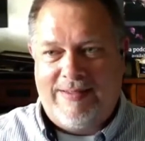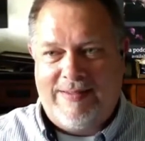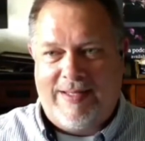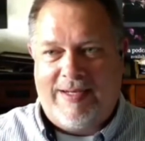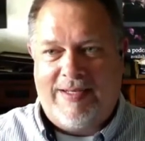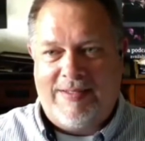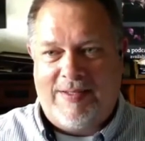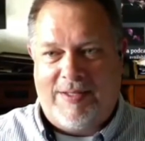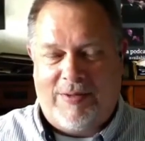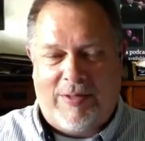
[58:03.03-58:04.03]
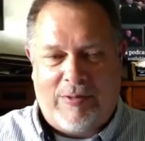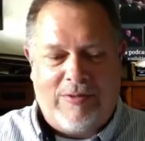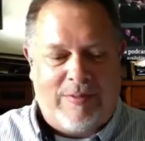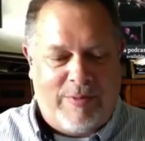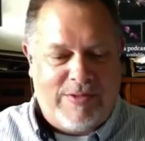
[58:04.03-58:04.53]
I ordered
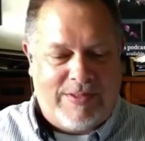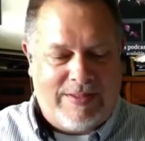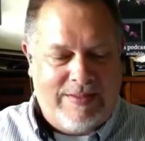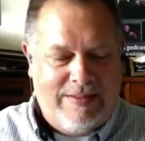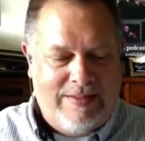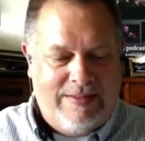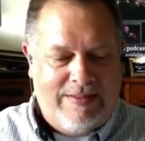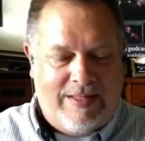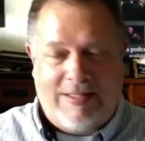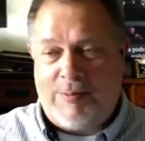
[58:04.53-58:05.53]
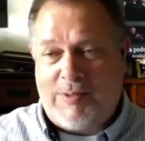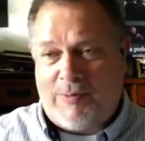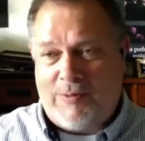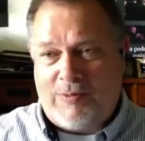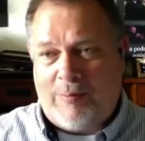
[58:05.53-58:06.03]
the music. And this was
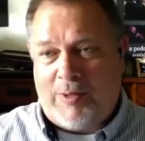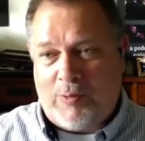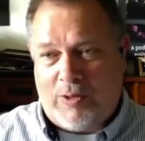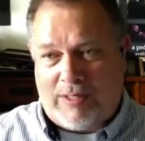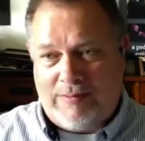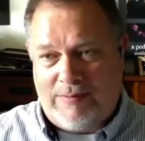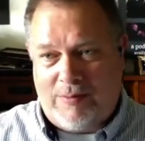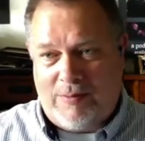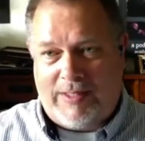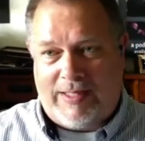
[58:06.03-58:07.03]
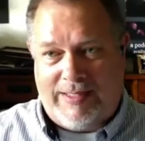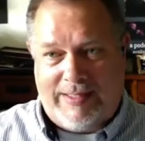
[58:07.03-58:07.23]
for trumpet and organ, the one that I did.